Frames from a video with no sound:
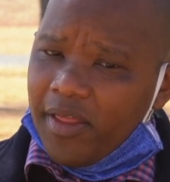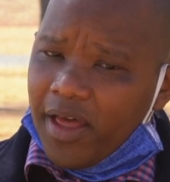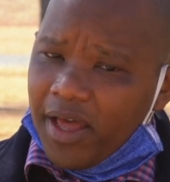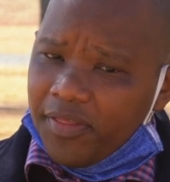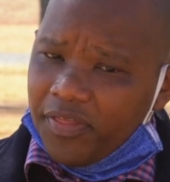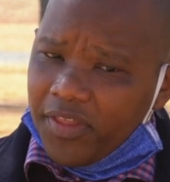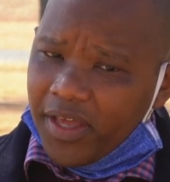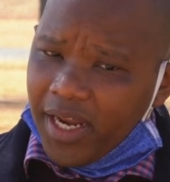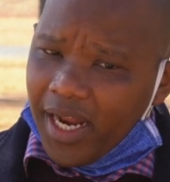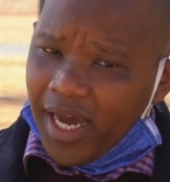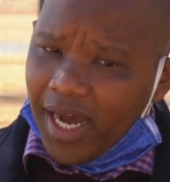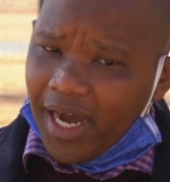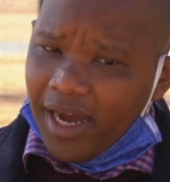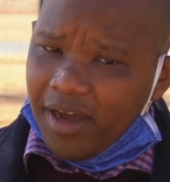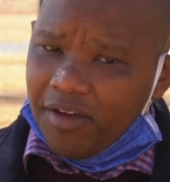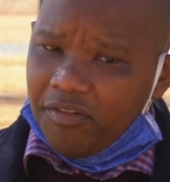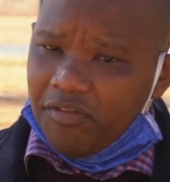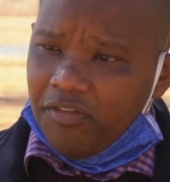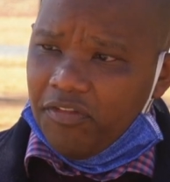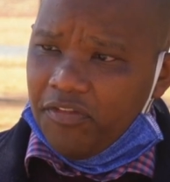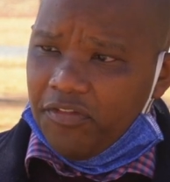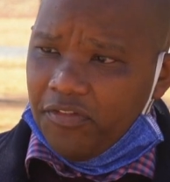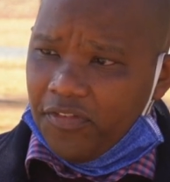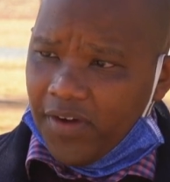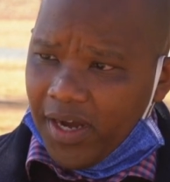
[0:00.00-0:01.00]
that I've
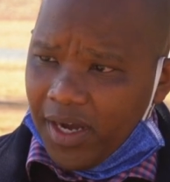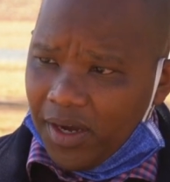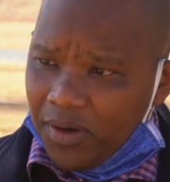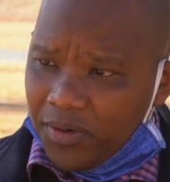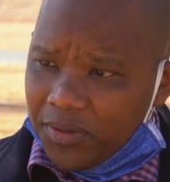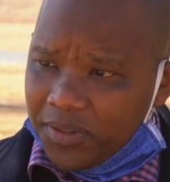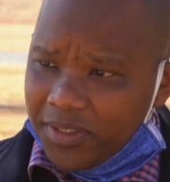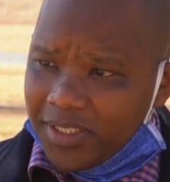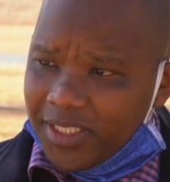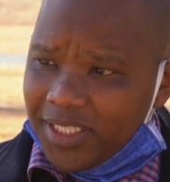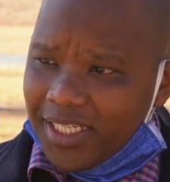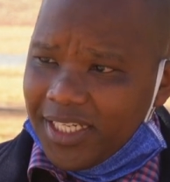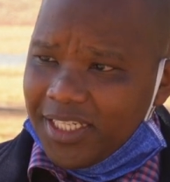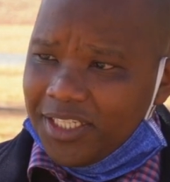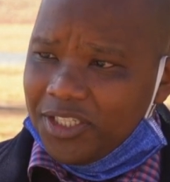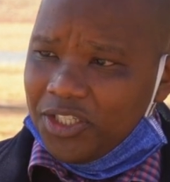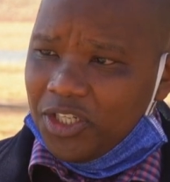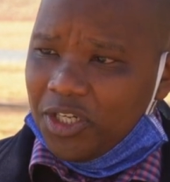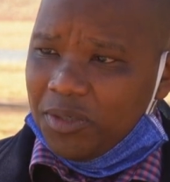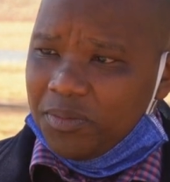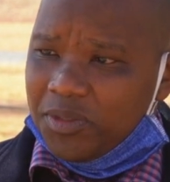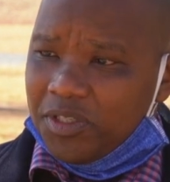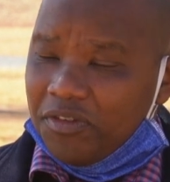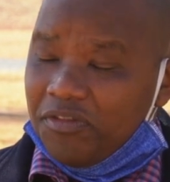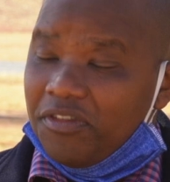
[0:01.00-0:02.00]
found in
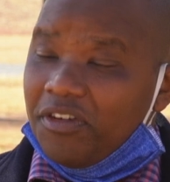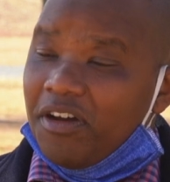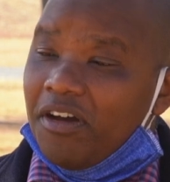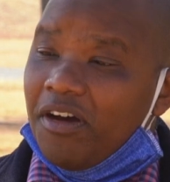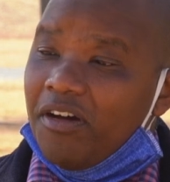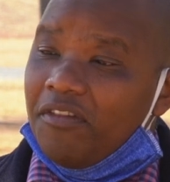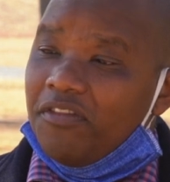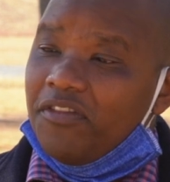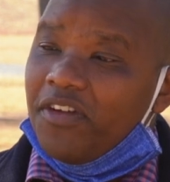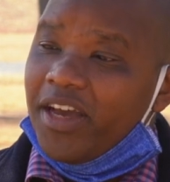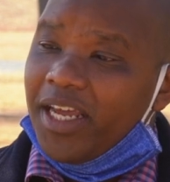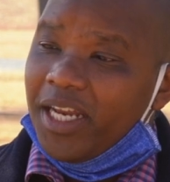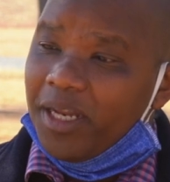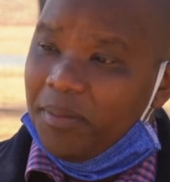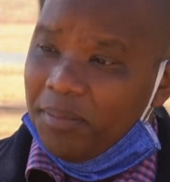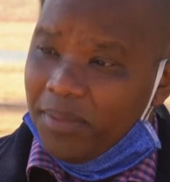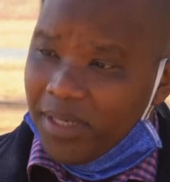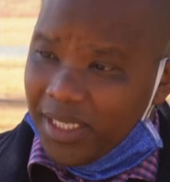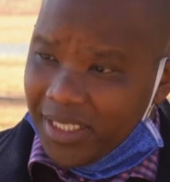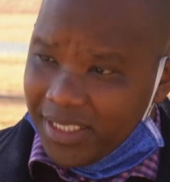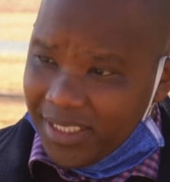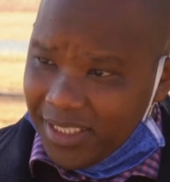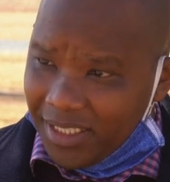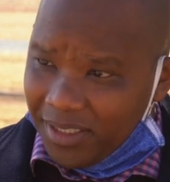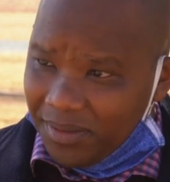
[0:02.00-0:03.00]
terms of
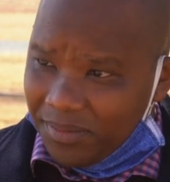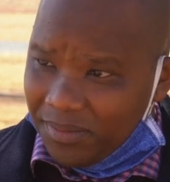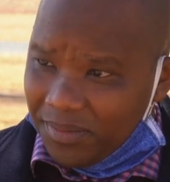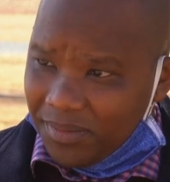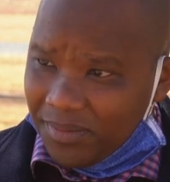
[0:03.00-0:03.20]
availability